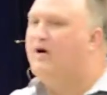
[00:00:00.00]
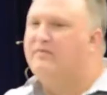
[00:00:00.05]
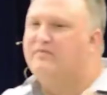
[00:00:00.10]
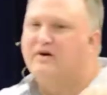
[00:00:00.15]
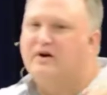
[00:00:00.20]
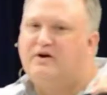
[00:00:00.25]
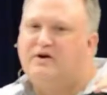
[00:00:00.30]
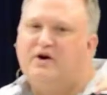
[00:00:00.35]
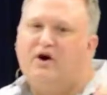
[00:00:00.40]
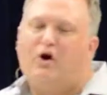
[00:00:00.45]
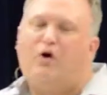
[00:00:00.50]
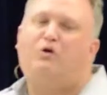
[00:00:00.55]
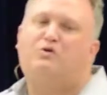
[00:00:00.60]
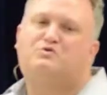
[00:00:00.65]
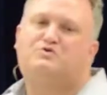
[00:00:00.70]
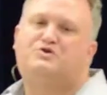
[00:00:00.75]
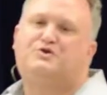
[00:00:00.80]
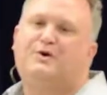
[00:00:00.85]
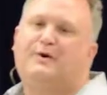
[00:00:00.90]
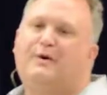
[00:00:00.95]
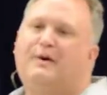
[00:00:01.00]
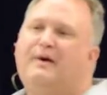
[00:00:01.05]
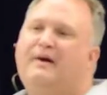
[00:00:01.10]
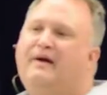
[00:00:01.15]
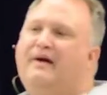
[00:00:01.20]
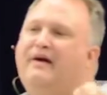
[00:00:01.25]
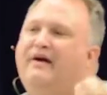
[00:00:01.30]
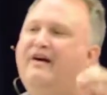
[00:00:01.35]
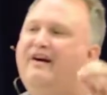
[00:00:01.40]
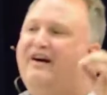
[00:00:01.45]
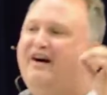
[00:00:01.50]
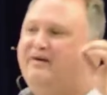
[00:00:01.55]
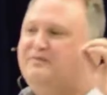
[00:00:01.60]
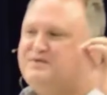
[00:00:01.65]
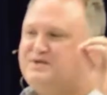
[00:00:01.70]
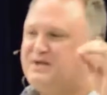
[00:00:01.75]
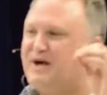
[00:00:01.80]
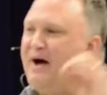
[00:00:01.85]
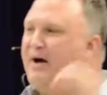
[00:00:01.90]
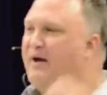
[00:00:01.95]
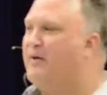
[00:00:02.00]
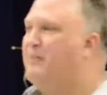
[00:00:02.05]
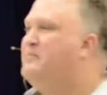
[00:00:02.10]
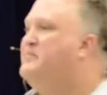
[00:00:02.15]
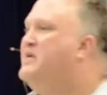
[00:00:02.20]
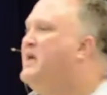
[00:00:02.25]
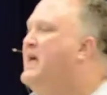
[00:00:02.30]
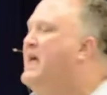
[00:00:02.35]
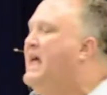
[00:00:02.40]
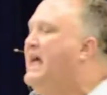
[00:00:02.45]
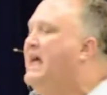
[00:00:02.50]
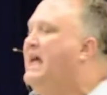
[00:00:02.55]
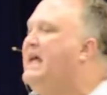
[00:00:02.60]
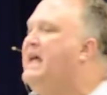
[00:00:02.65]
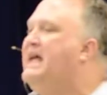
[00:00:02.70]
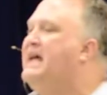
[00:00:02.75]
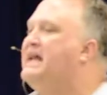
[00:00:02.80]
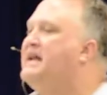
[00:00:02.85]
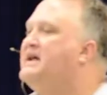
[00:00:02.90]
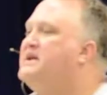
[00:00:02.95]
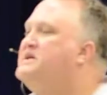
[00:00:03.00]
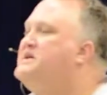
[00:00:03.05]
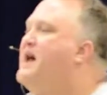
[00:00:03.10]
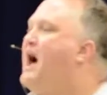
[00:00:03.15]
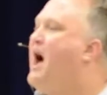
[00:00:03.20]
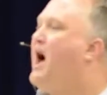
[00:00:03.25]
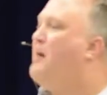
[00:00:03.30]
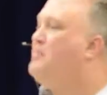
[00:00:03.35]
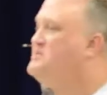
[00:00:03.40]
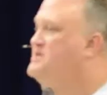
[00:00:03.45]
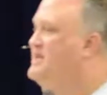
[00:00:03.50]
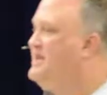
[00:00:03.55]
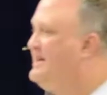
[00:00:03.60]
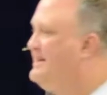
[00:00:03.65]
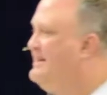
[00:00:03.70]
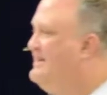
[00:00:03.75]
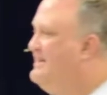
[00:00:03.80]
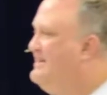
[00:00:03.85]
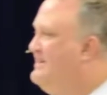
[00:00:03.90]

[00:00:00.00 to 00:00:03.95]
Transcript: of the culture of Sodom. He had adopted